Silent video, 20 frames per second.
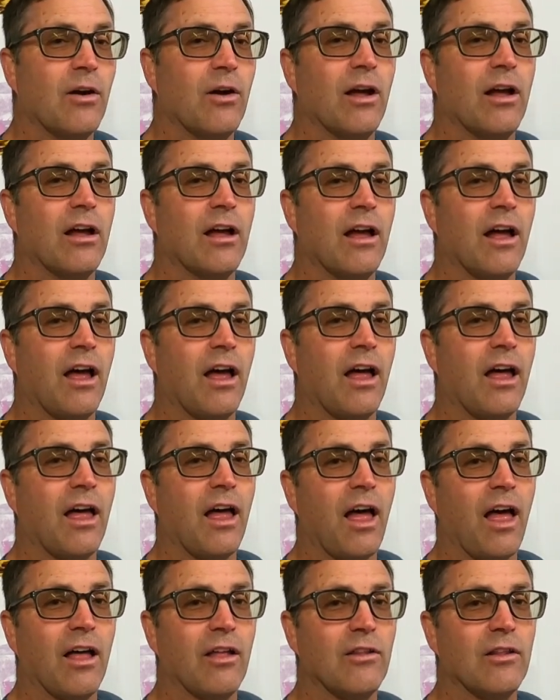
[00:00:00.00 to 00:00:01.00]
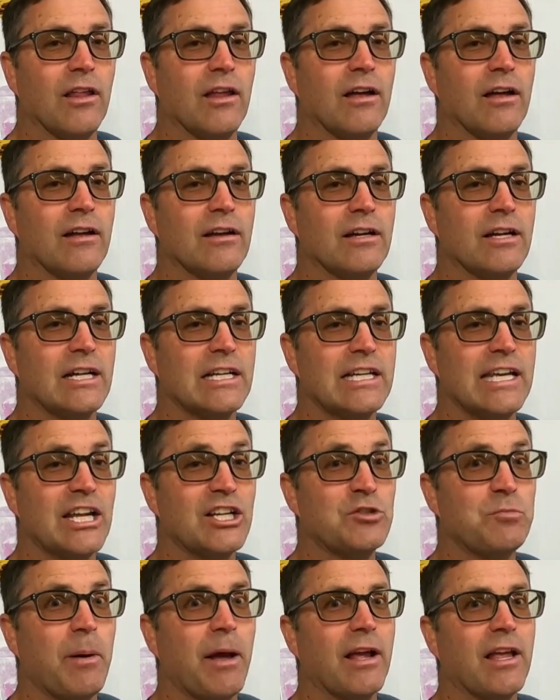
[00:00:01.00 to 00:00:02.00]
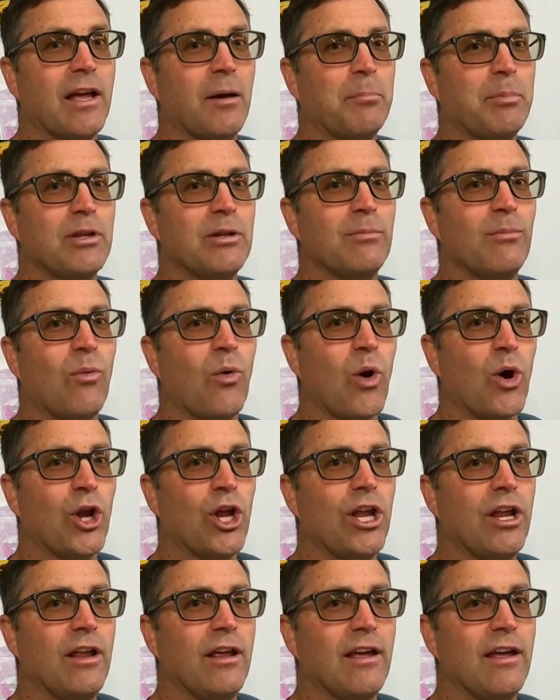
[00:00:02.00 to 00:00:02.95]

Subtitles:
I'll catch back up in the morning,